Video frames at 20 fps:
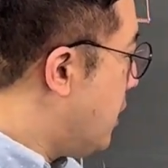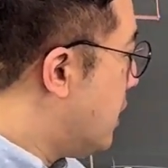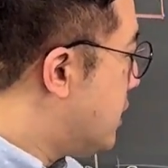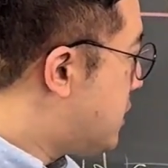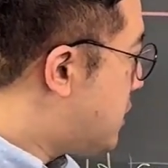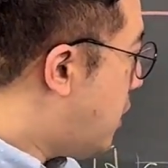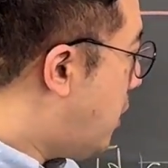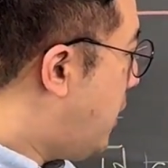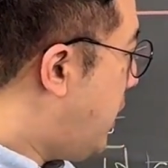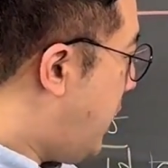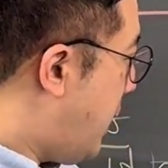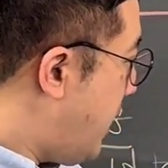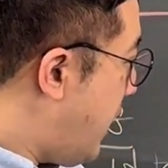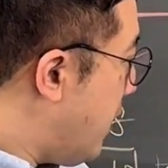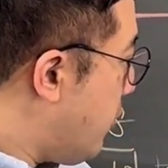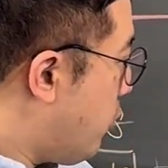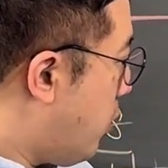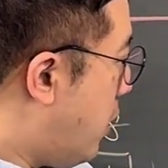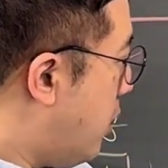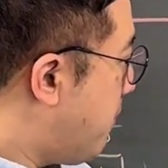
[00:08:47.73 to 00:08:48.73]
So
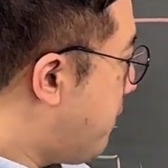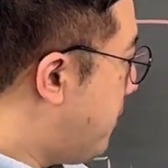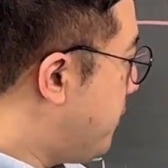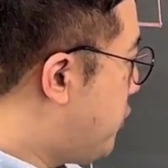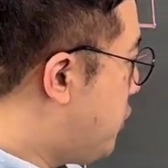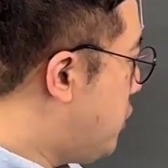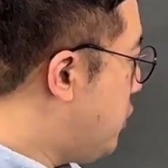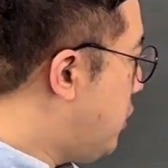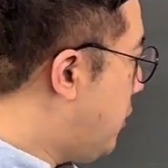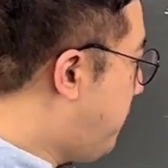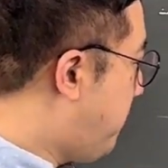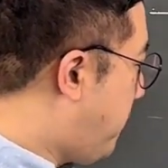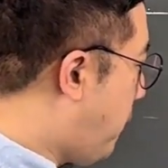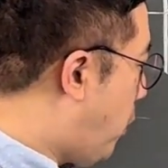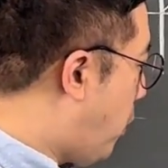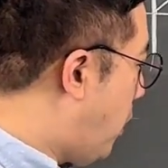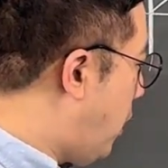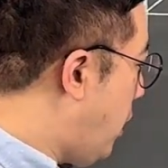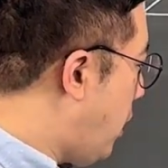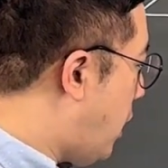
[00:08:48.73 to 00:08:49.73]
integral from 2 to
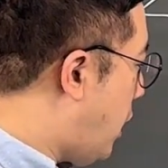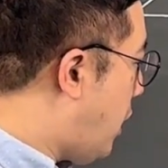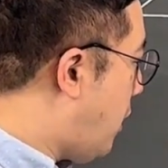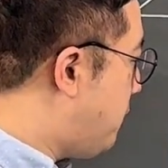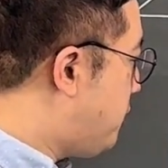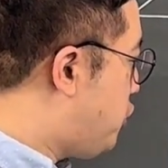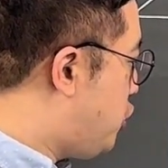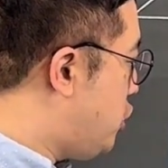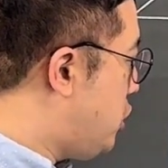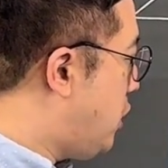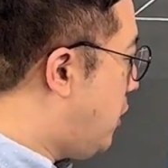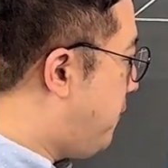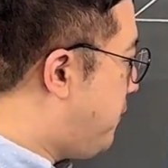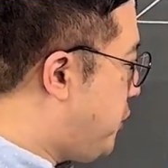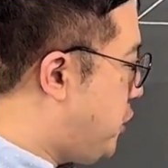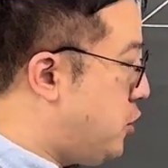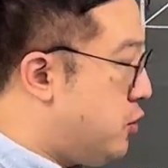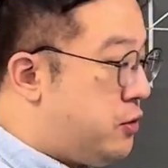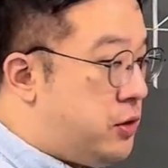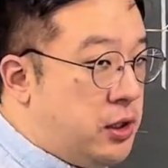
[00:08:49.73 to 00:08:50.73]
4 of g of
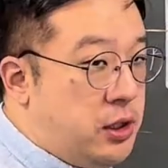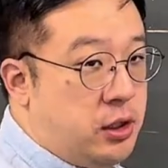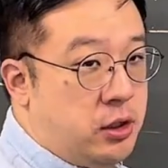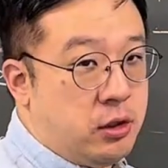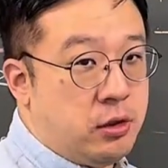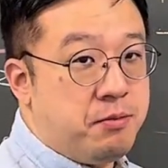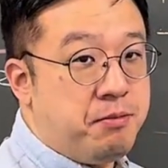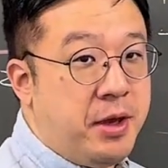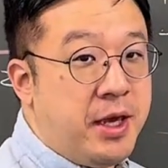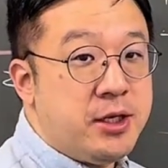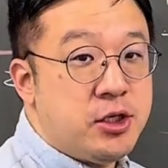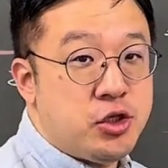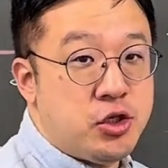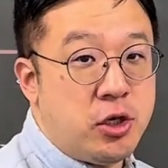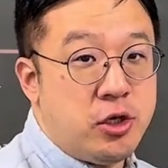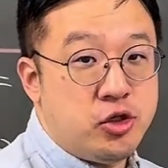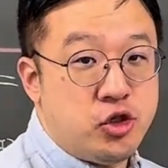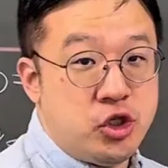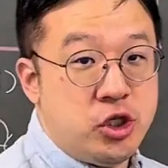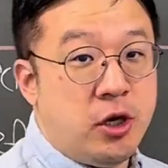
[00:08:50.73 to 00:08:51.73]
u du. Make sure
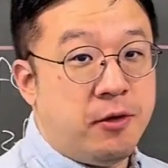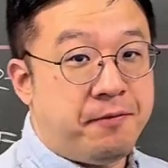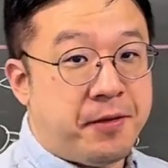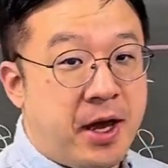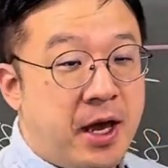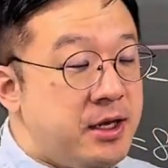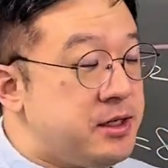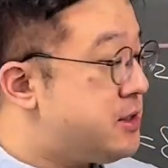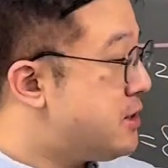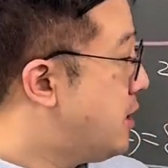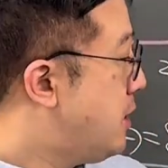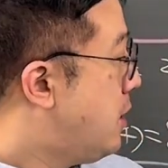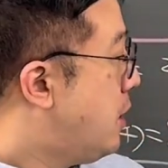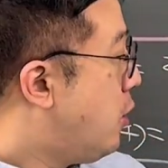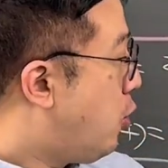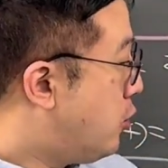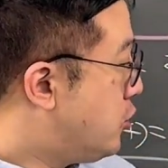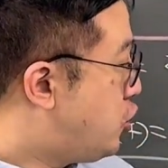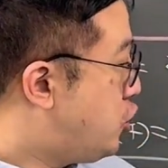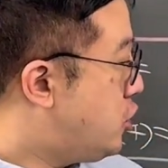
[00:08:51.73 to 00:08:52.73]
g of x,
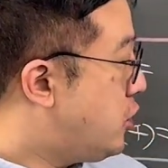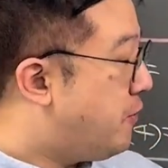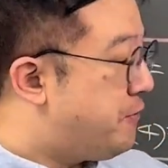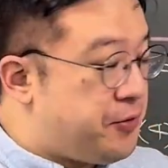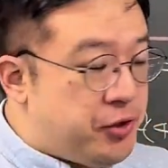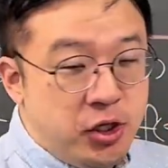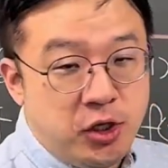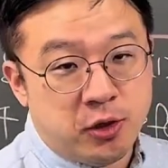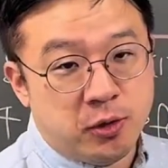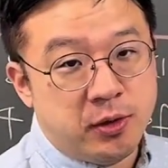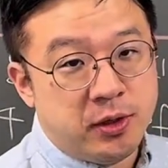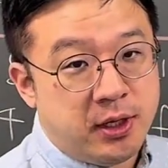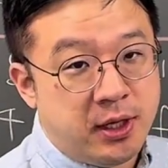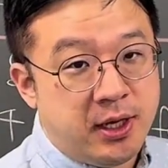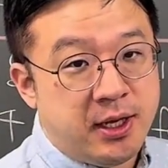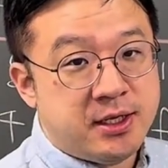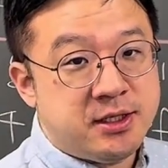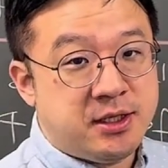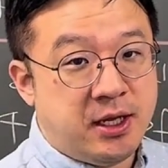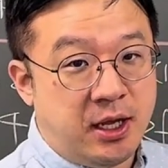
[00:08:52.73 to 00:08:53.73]
or g of u,
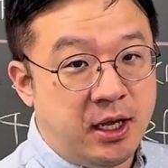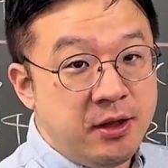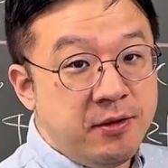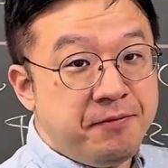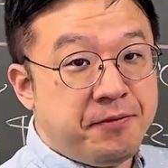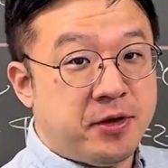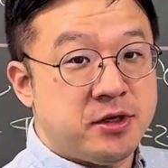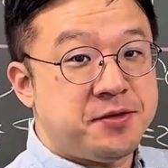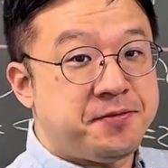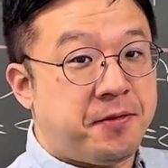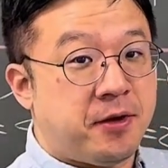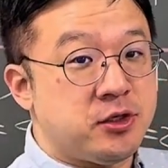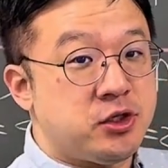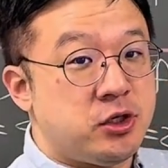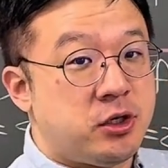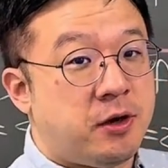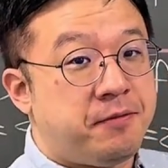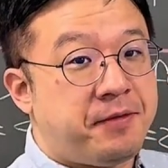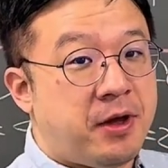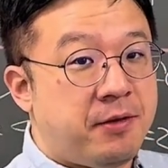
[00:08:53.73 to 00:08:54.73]
is the inverse function
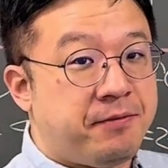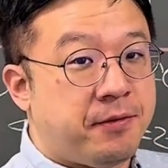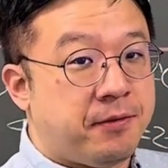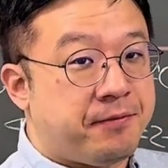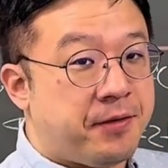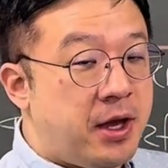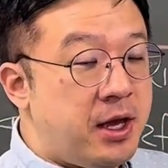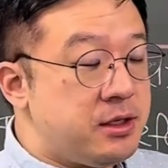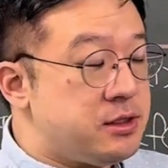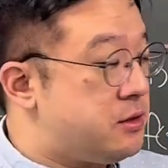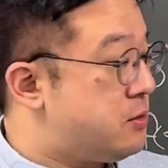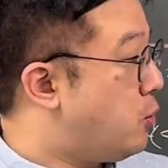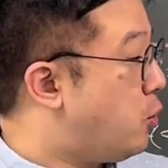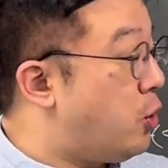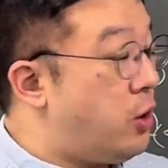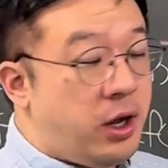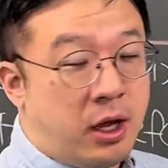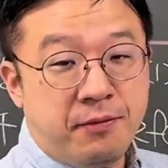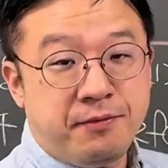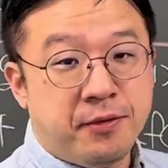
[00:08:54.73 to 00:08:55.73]
of f of x,
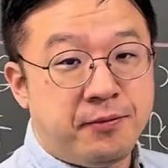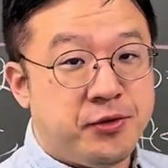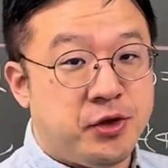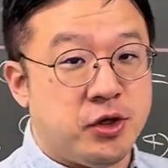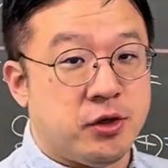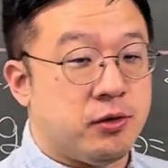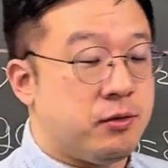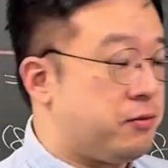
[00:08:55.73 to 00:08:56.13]
or f of u,